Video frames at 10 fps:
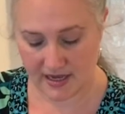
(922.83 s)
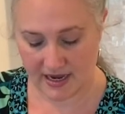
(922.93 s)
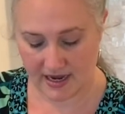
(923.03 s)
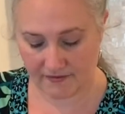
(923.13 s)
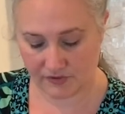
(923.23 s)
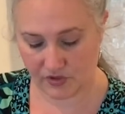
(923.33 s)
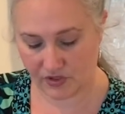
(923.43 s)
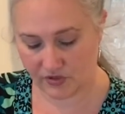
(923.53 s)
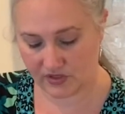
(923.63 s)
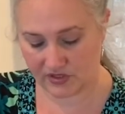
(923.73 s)
after
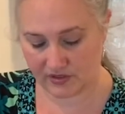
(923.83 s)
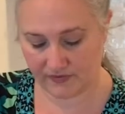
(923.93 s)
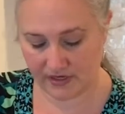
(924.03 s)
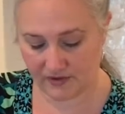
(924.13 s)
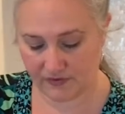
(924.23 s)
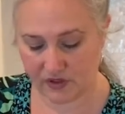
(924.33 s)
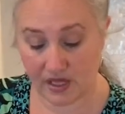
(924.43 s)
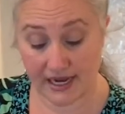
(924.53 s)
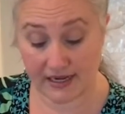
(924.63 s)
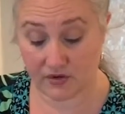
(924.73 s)
you serve it if you
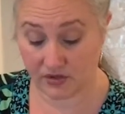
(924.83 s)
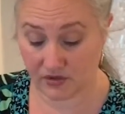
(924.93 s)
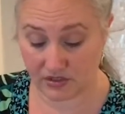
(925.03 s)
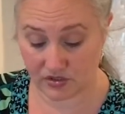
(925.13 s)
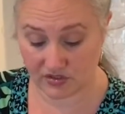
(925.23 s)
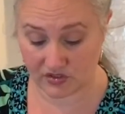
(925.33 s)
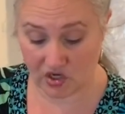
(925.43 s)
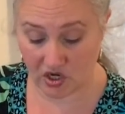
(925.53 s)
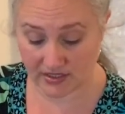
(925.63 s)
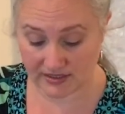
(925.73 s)
like. You can just
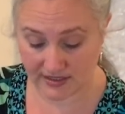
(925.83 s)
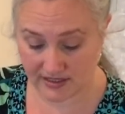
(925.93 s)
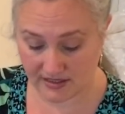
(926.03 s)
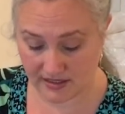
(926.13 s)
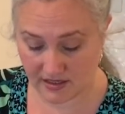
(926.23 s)
toss it,